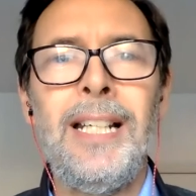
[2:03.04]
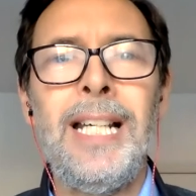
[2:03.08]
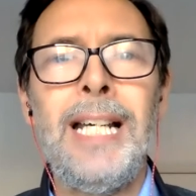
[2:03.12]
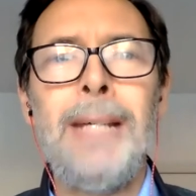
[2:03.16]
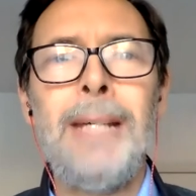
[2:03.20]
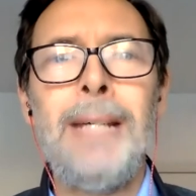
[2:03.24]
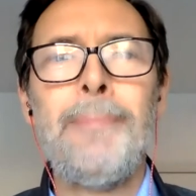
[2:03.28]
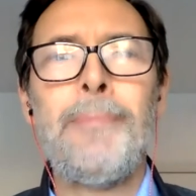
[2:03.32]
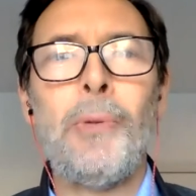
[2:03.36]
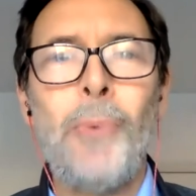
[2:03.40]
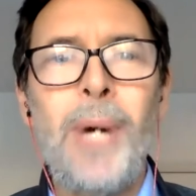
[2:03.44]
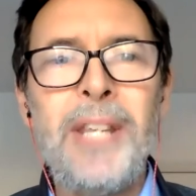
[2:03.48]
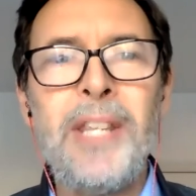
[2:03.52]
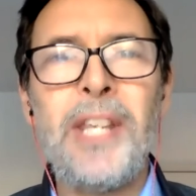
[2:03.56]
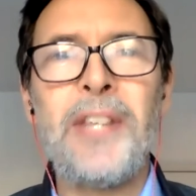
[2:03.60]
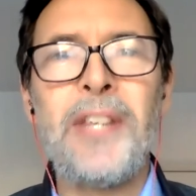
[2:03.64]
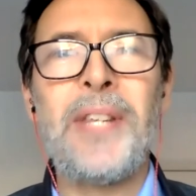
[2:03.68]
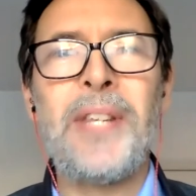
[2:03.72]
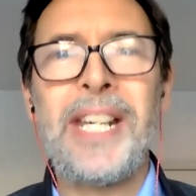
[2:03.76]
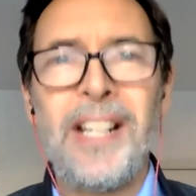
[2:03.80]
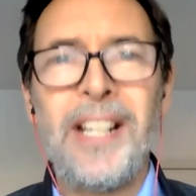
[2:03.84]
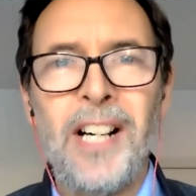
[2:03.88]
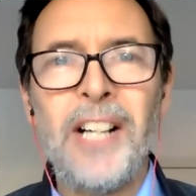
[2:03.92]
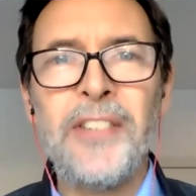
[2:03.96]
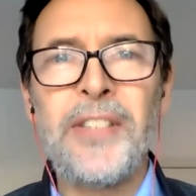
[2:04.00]
but whether
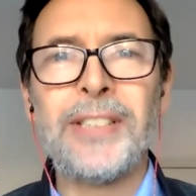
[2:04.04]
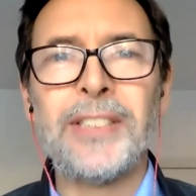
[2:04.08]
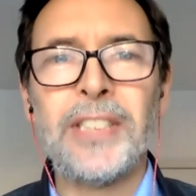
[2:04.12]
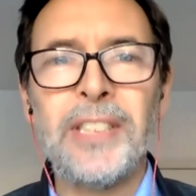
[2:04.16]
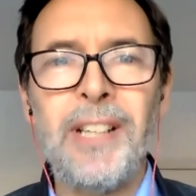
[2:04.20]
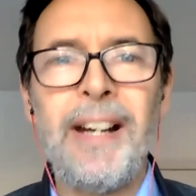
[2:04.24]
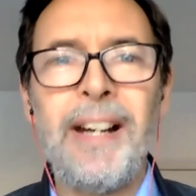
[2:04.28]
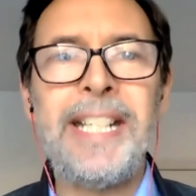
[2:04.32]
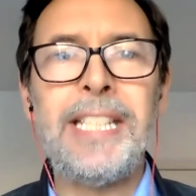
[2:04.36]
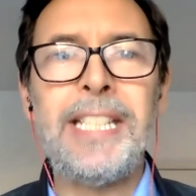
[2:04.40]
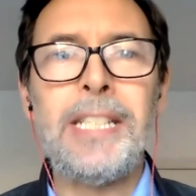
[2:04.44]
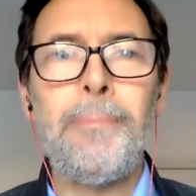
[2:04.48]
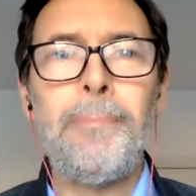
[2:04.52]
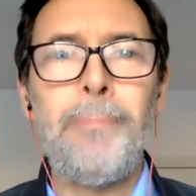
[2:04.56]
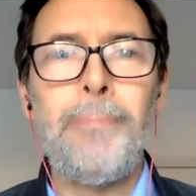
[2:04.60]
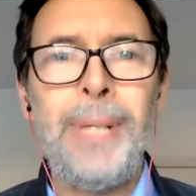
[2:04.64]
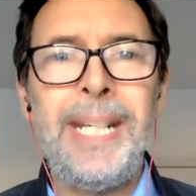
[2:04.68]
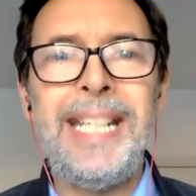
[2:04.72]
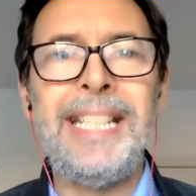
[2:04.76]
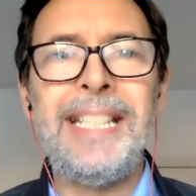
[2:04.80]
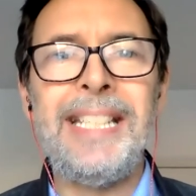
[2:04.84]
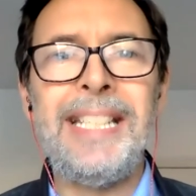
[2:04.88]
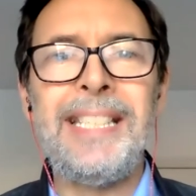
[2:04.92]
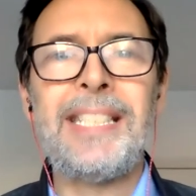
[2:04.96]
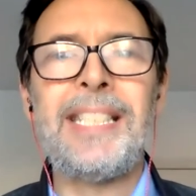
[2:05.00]
they are the right
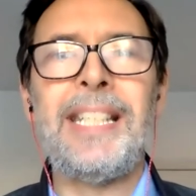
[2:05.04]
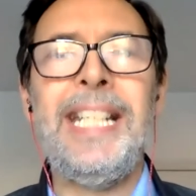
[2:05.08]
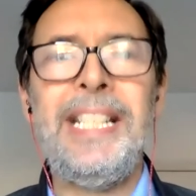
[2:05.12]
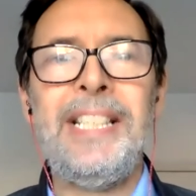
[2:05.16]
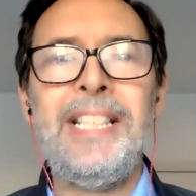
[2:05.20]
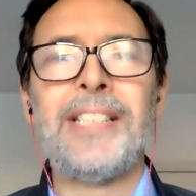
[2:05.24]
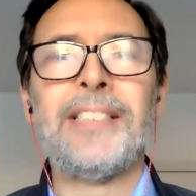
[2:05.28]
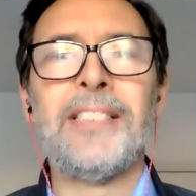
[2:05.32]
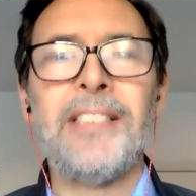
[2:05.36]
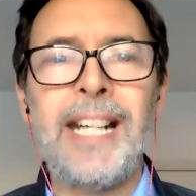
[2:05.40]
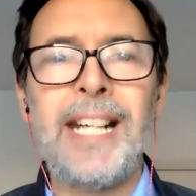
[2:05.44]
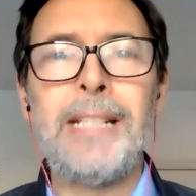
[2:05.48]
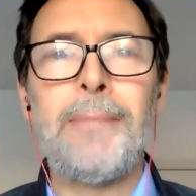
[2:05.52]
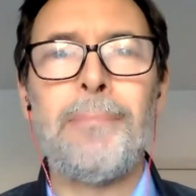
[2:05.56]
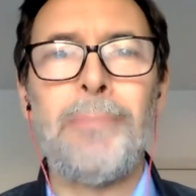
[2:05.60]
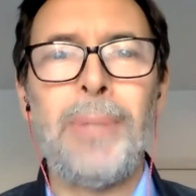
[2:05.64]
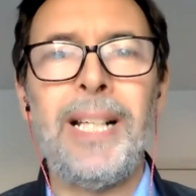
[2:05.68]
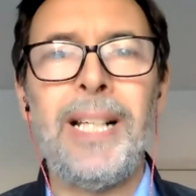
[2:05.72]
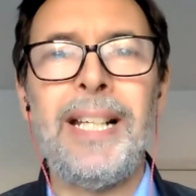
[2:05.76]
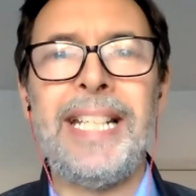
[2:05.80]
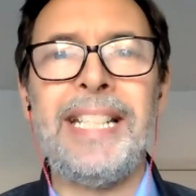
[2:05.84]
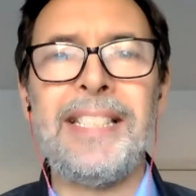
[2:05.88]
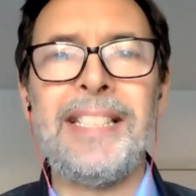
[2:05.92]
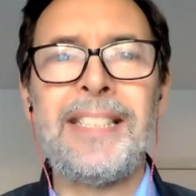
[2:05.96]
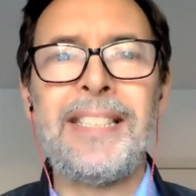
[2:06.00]
piece in the right
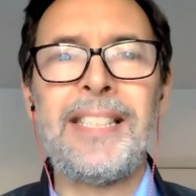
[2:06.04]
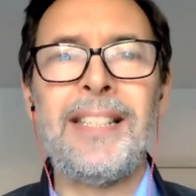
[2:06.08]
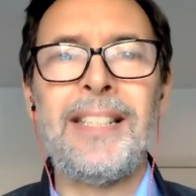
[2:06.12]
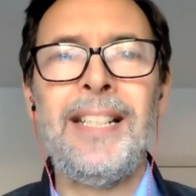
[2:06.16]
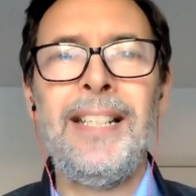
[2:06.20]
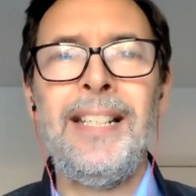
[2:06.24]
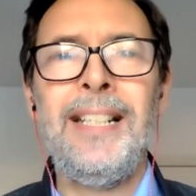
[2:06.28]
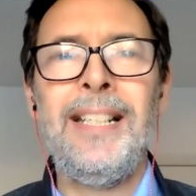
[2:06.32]
place.